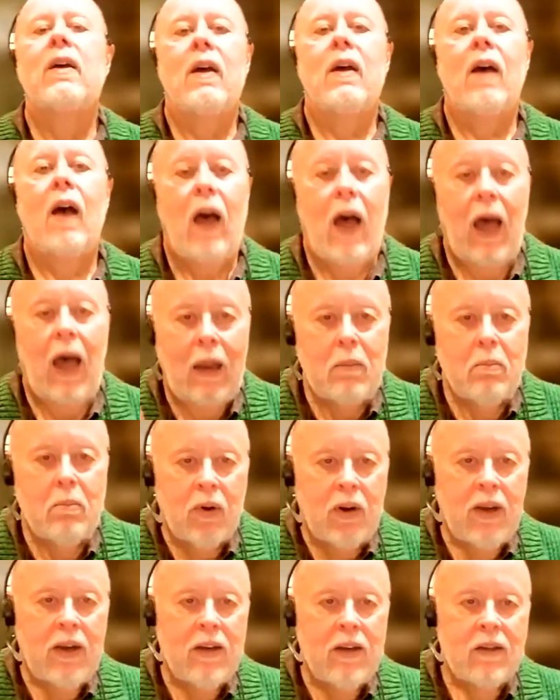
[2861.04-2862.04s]

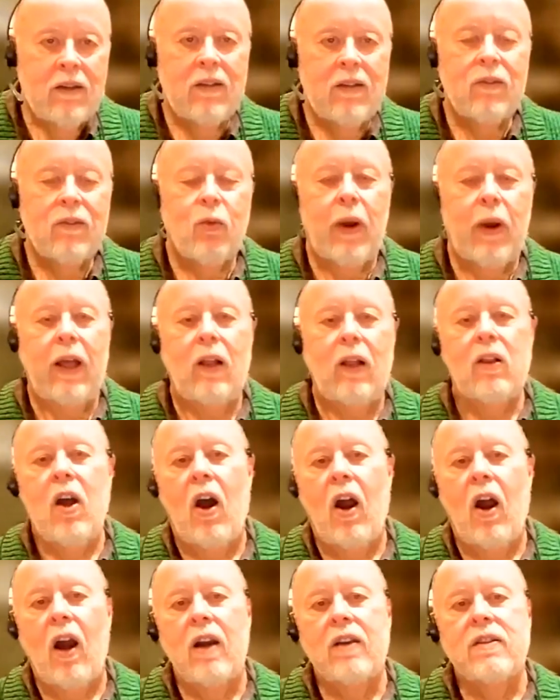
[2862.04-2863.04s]
hybrid rail
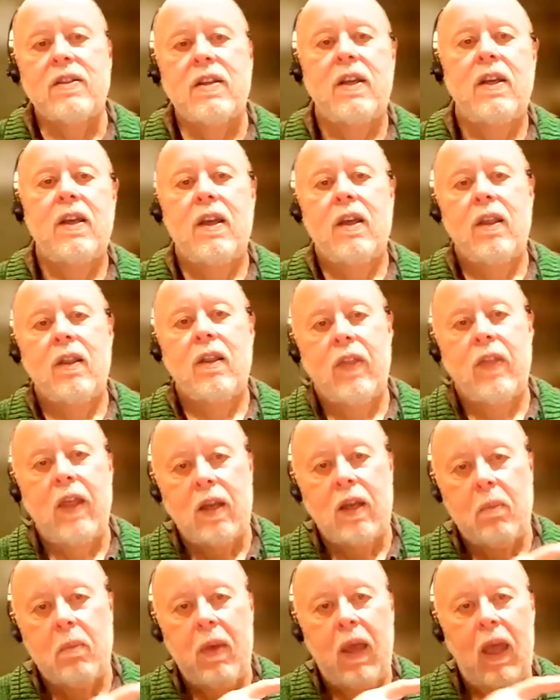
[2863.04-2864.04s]
cars
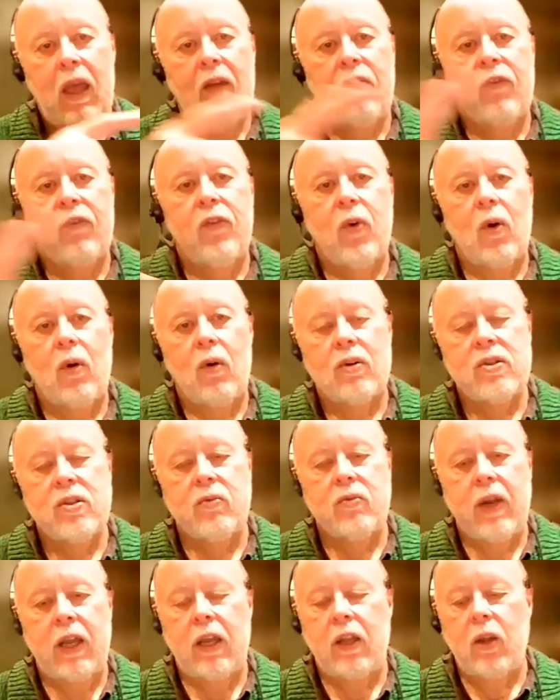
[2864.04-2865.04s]
than to pay for
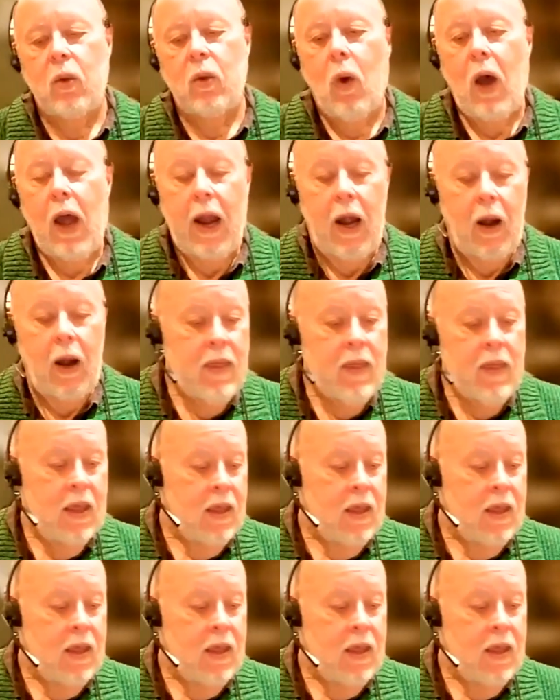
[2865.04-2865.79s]
stringing the wire.